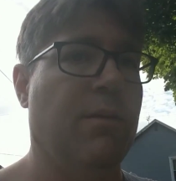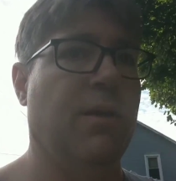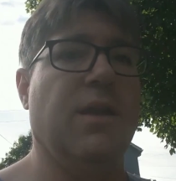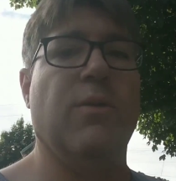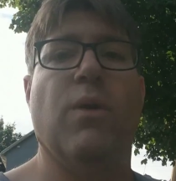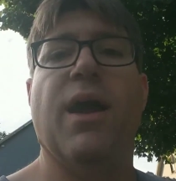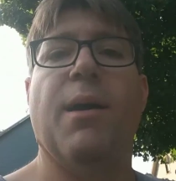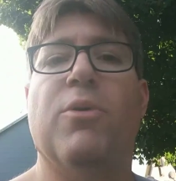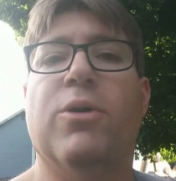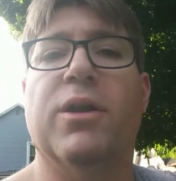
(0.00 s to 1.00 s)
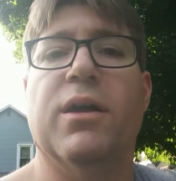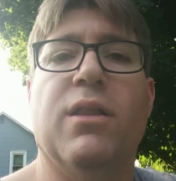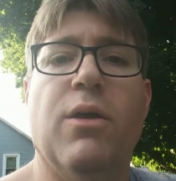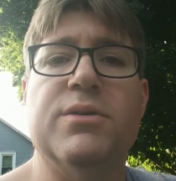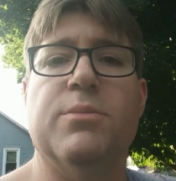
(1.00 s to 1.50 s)
anyway, I'm going to
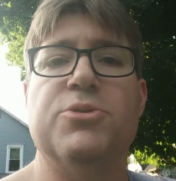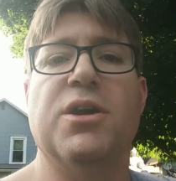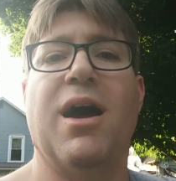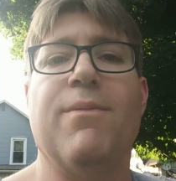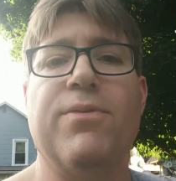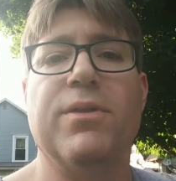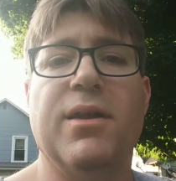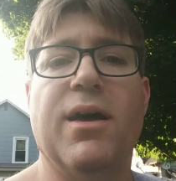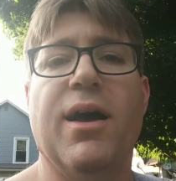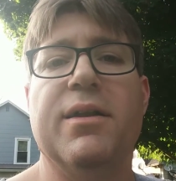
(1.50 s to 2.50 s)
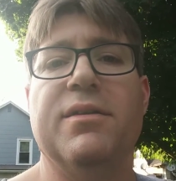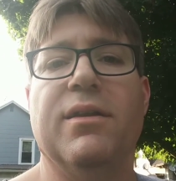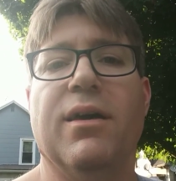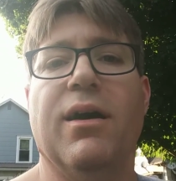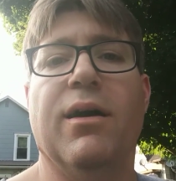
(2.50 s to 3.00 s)
close up shop for the night,
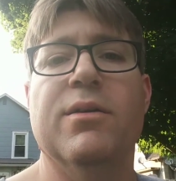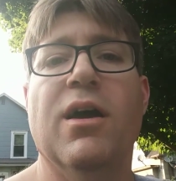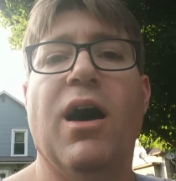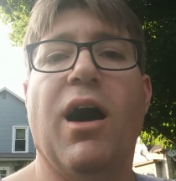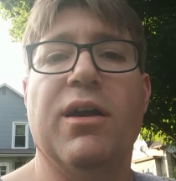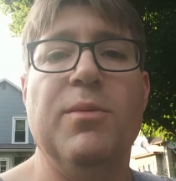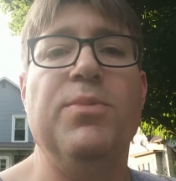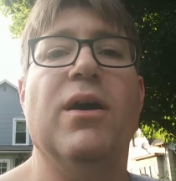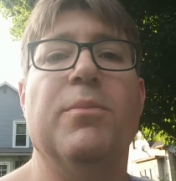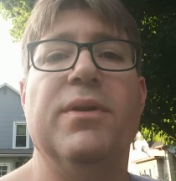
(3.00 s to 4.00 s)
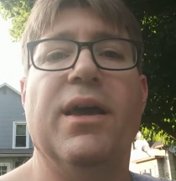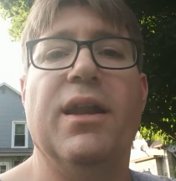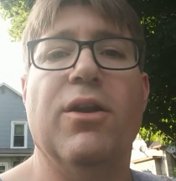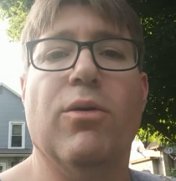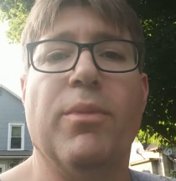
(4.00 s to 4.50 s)
and I'll keep you
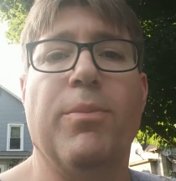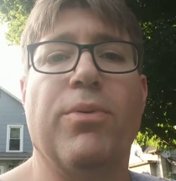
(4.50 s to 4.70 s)
updated on my